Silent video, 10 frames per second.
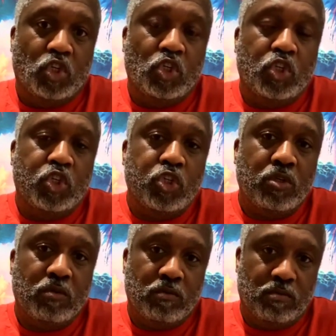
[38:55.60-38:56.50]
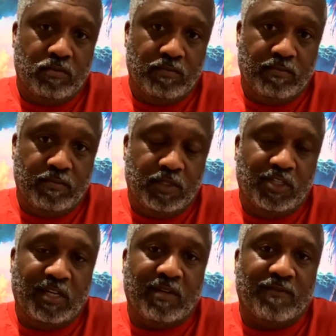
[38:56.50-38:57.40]
Shh.
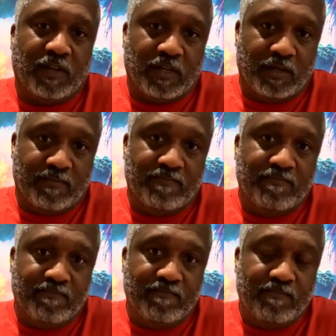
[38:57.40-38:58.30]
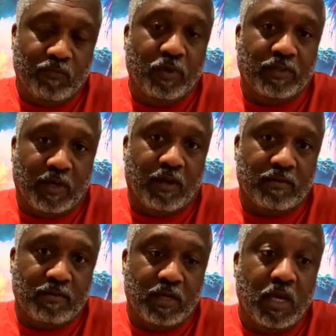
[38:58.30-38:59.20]
Shut the fuck up. Real
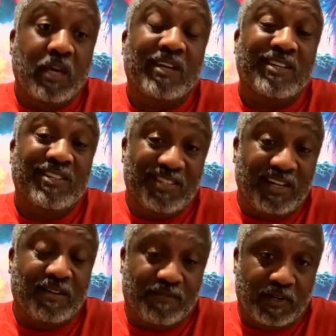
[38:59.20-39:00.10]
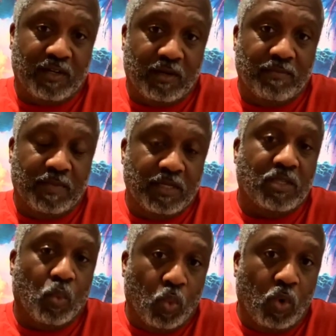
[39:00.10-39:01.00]
talk. Shut the fuck up
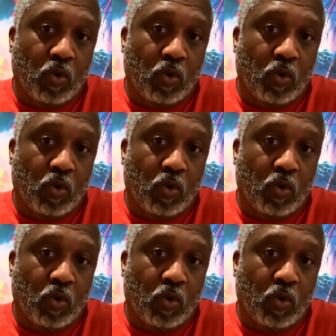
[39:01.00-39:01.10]
because the